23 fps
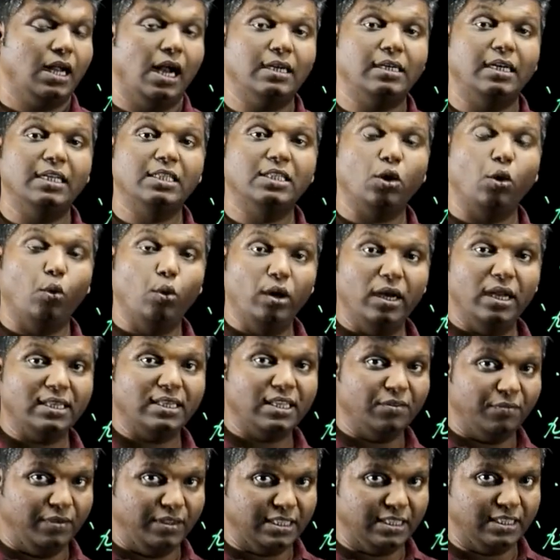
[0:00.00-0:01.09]
100 is the
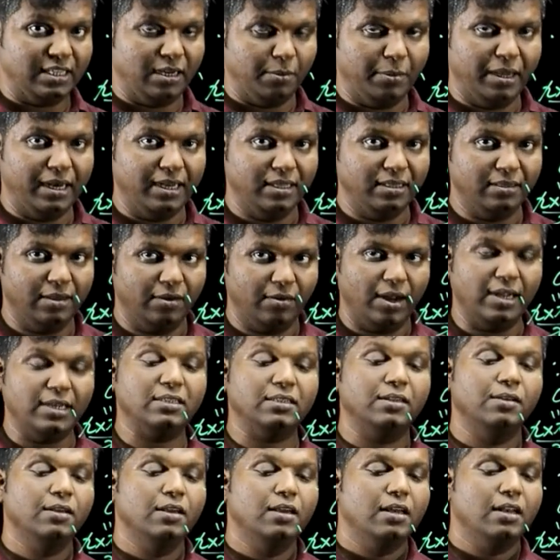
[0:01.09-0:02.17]
only thing which is remaining there,
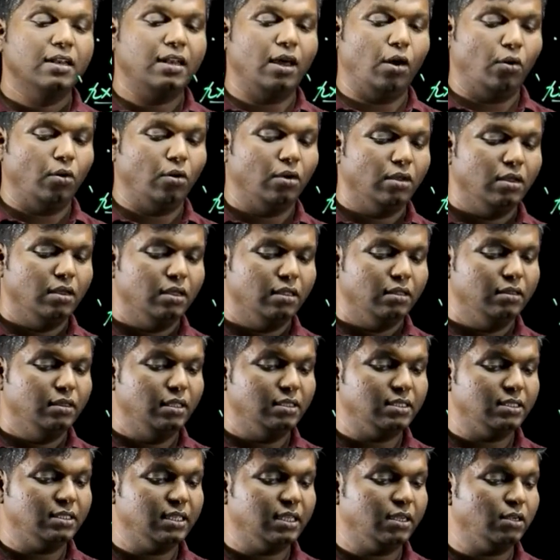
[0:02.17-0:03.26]
right? Now,
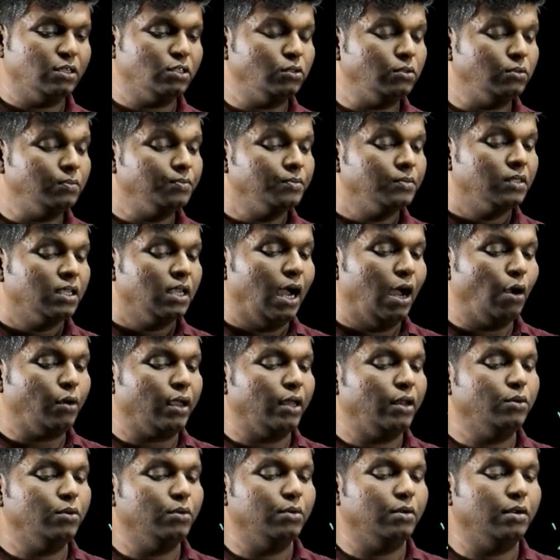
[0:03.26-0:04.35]
this is equal to,
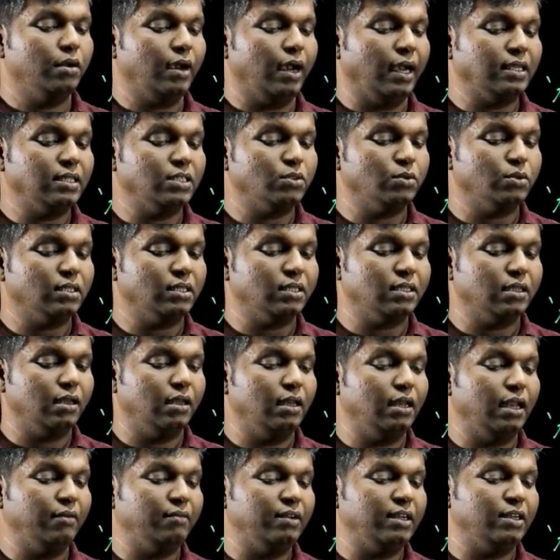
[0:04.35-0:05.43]
how can you write this one?
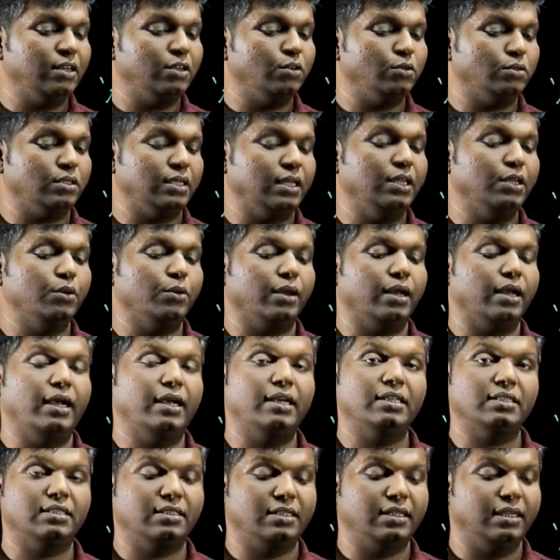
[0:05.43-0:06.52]
11 into 3, you can
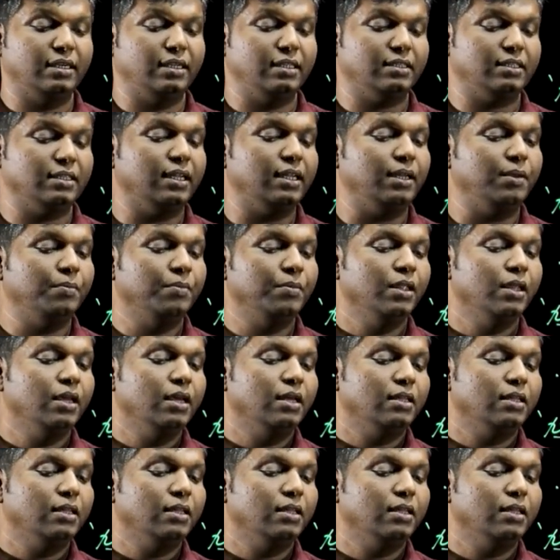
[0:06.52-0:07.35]
write is 33.